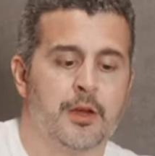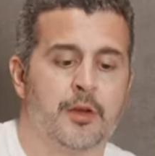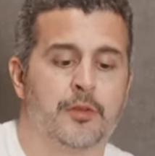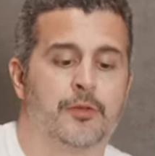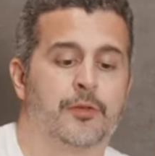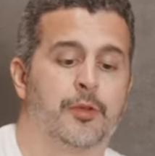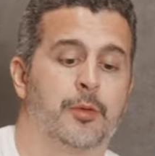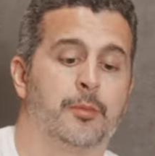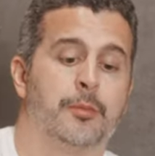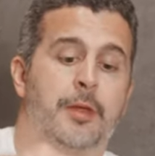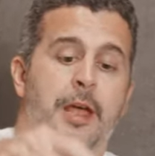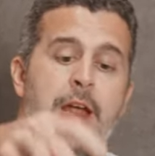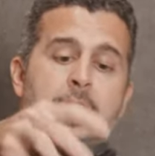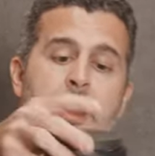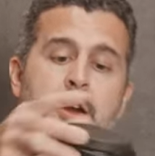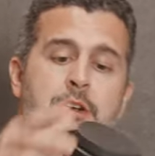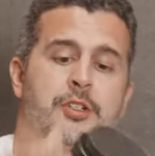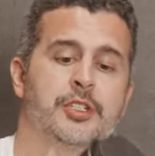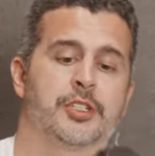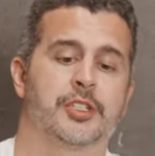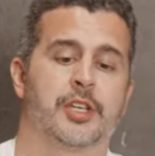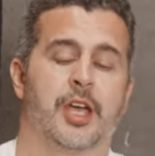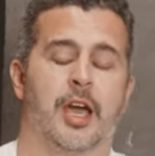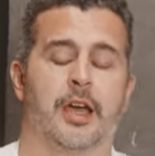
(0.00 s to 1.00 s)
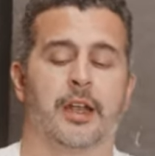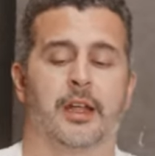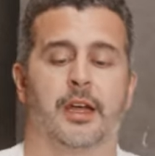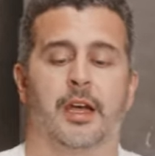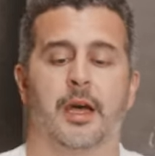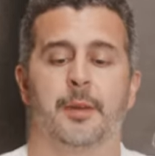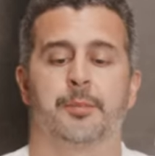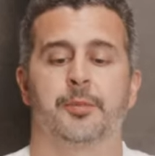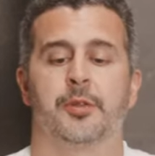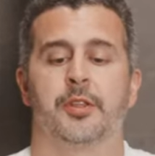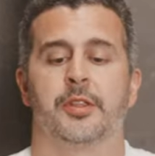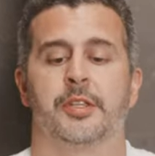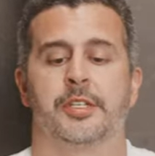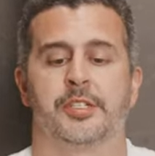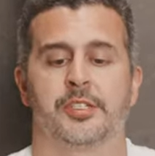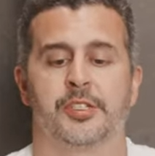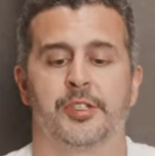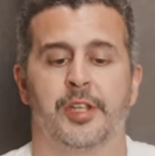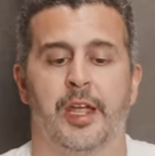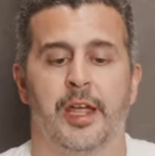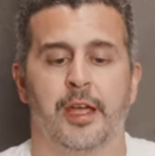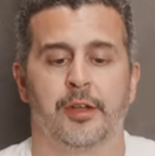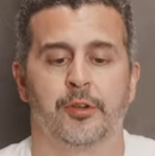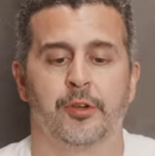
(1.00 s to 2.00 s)
from there, just kind of up to the
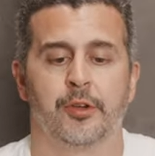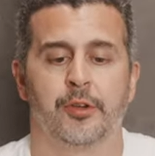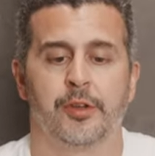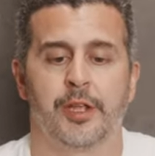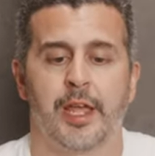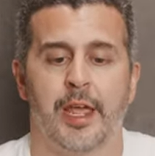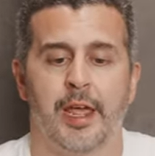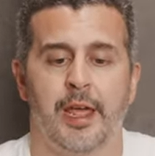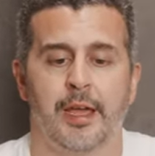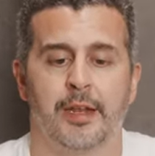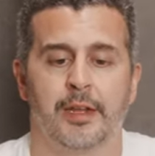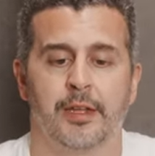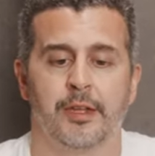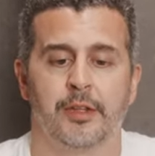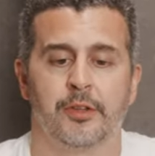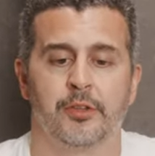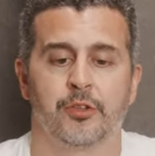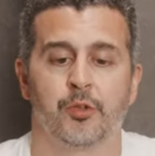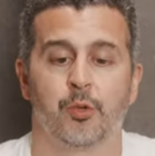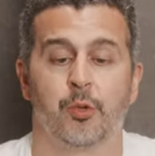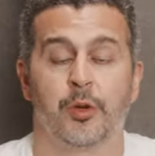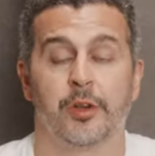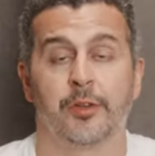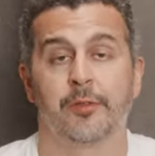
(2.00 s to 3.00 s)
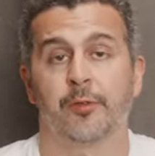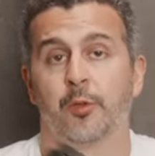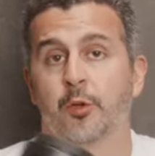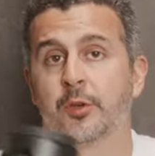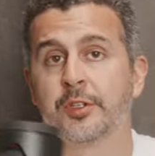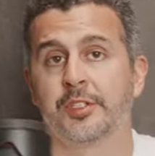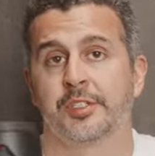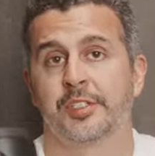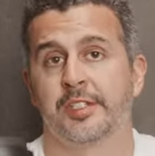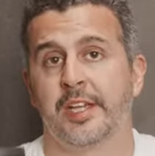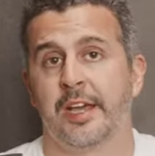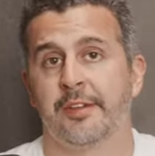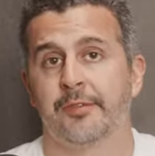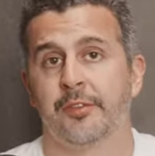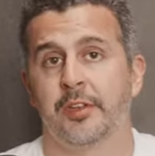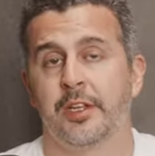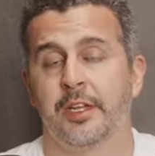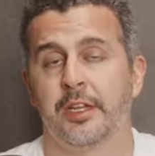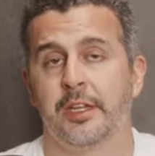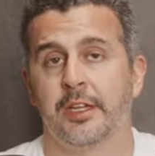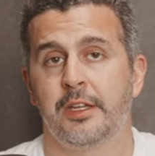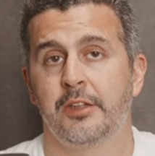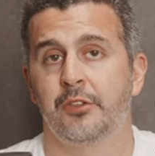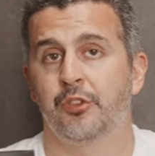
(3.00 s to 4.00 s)
standard Canon
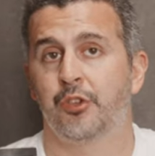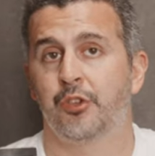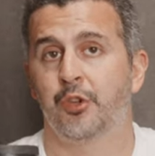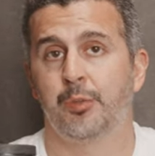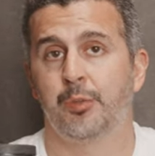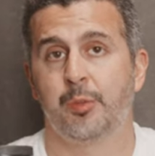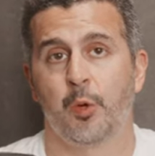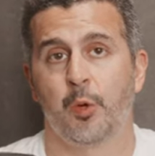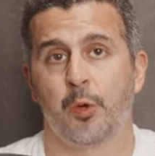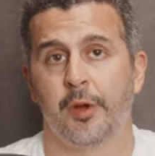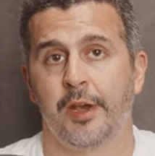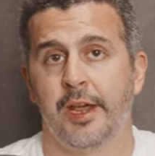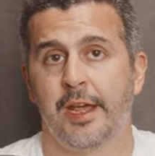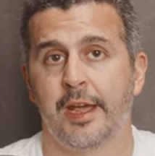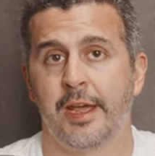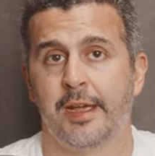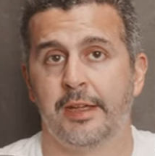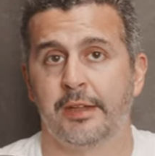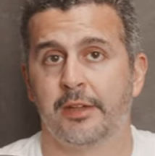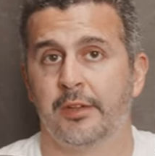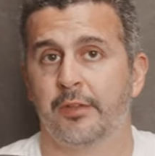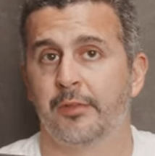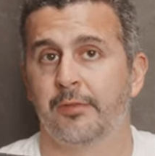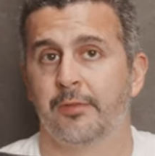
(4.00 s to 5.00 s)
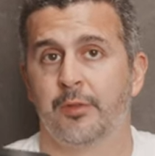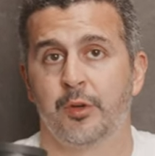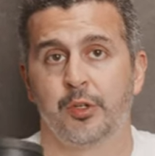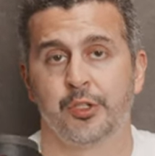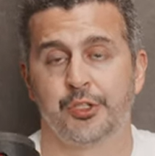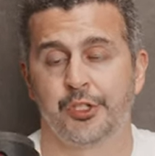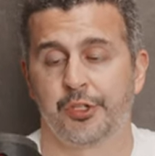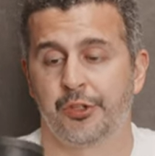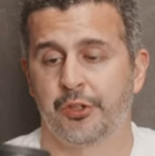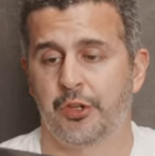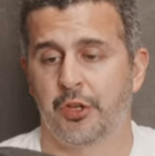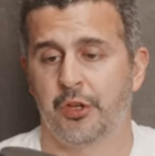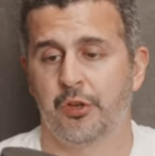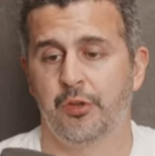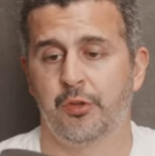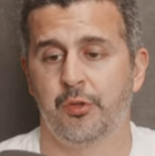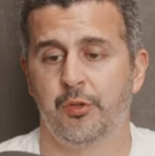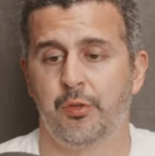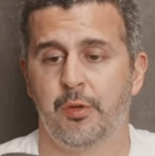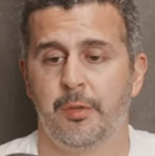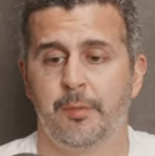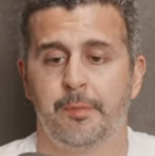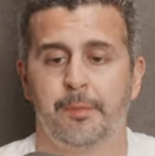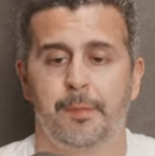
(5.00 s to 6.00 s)
24-70 2.8 version
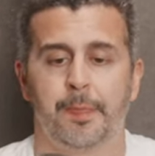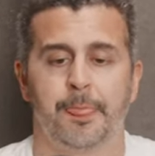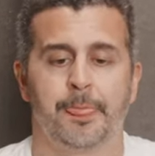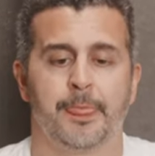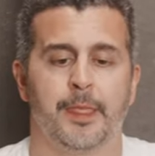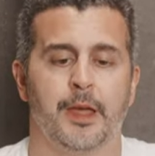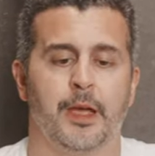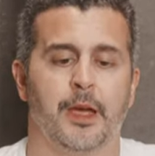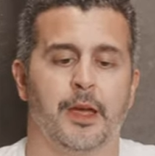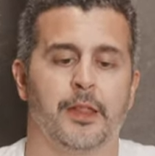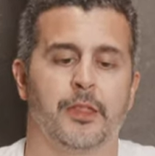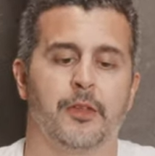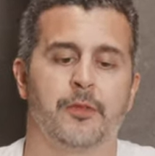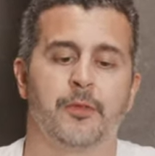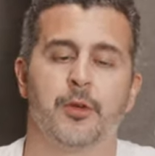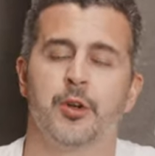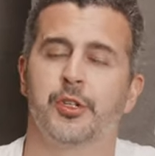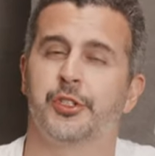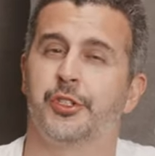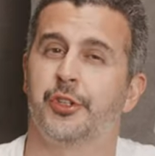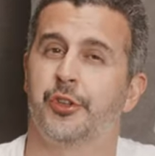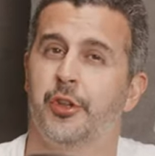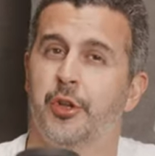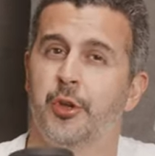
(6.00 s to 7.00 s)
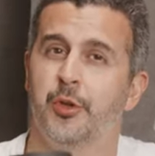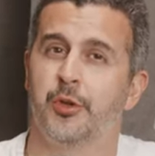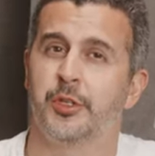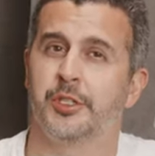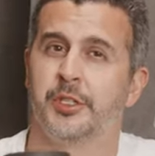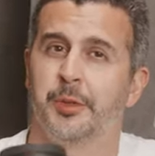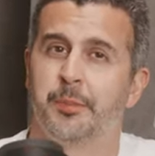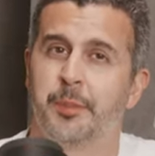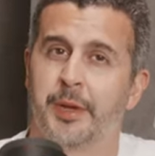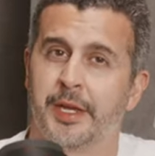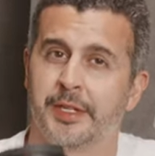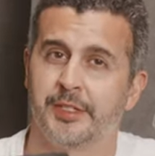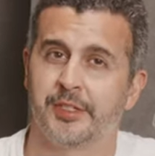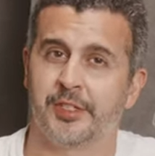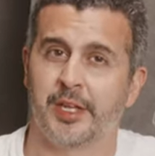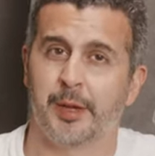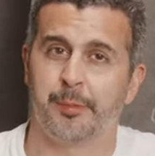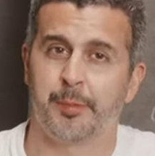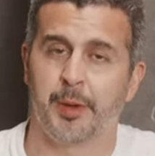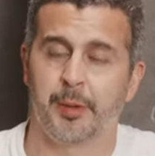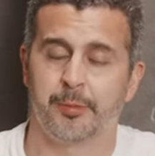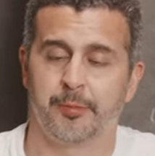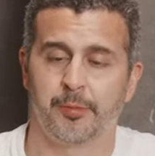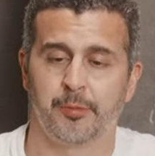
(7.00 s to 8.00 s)
2. The version 2 is a big
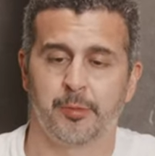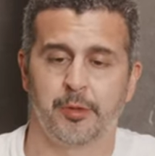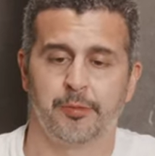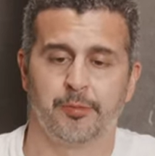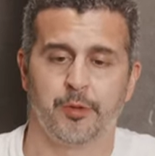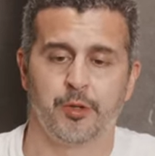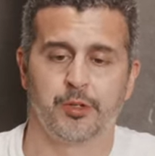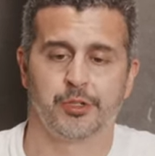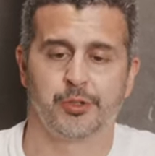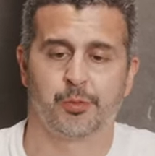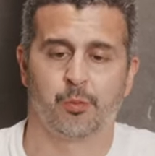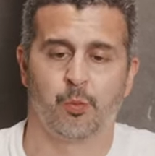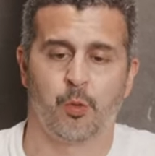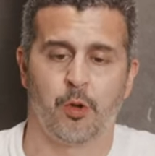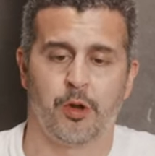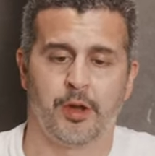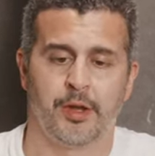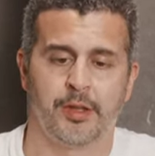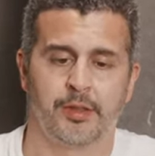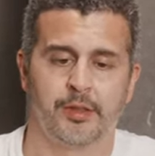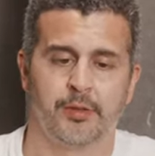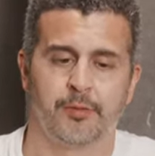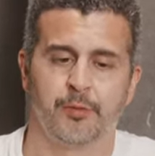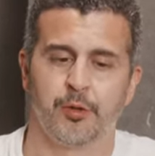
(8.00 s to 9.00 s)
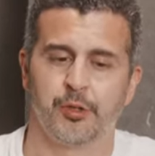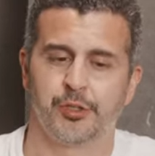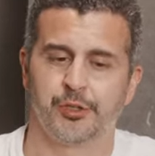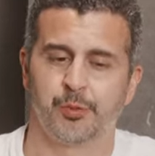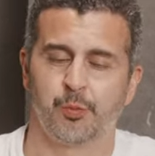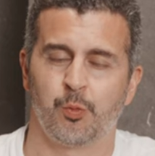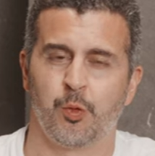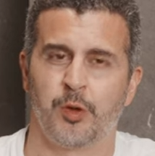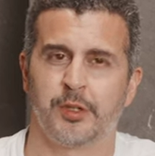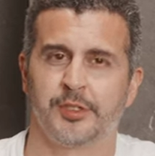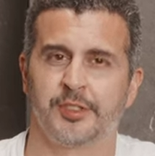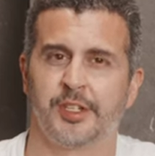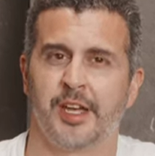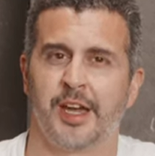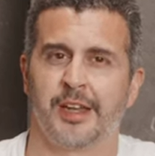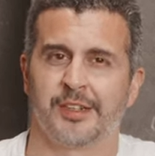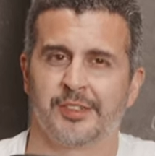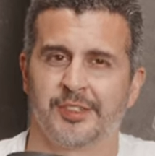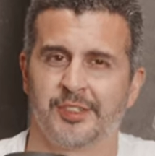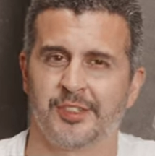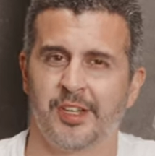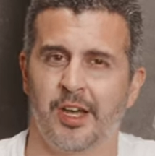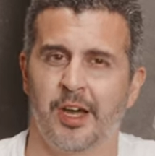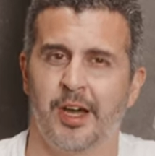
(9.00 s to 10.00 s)
step up from the version 1. The version 1 is kind of
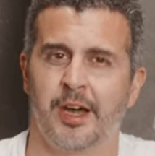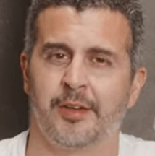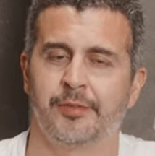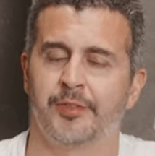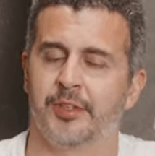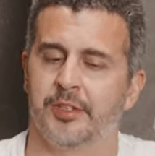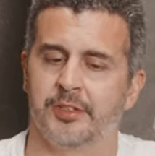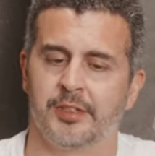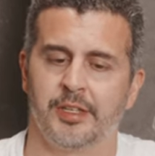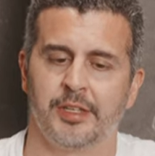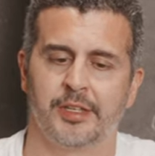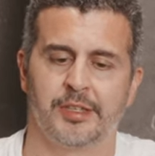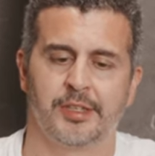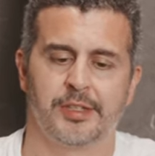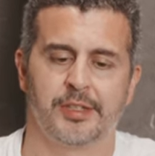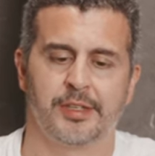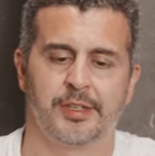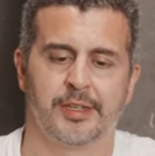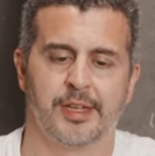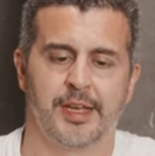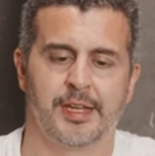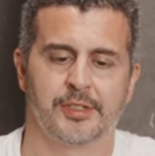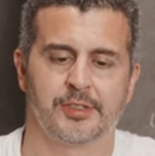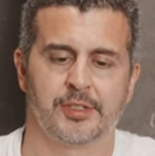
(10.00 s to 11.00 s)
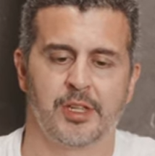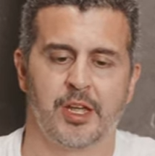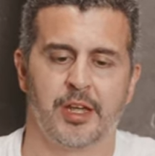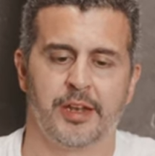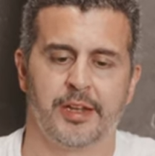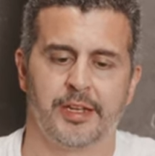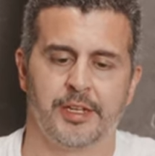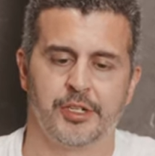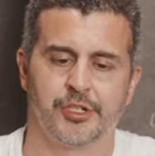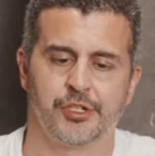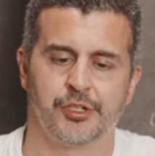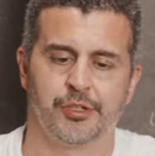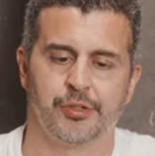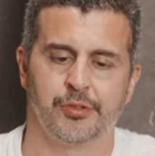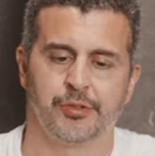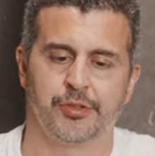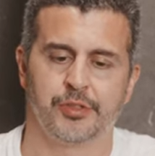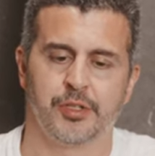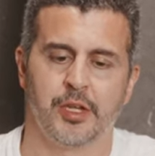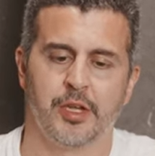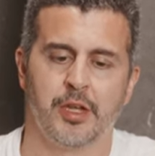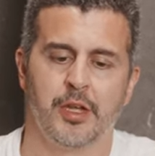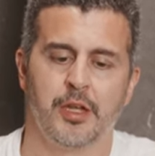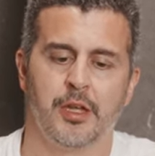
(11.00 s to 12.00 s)
soft. It has a lot of issues.
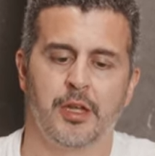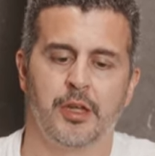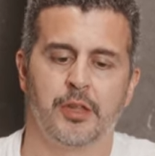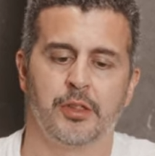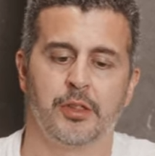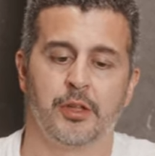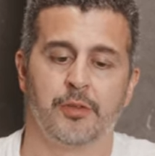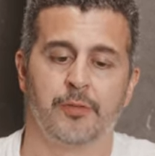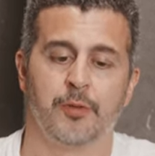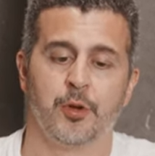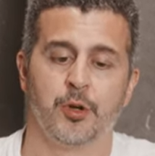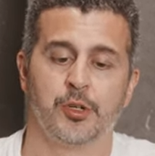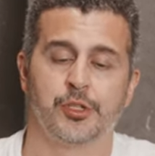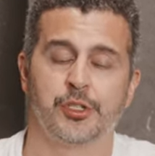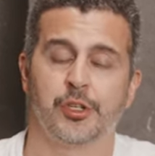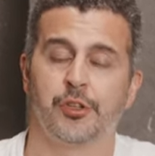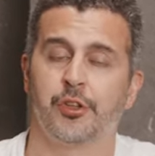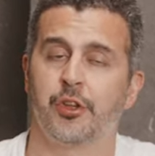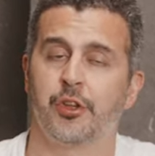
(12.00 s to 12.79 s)
The version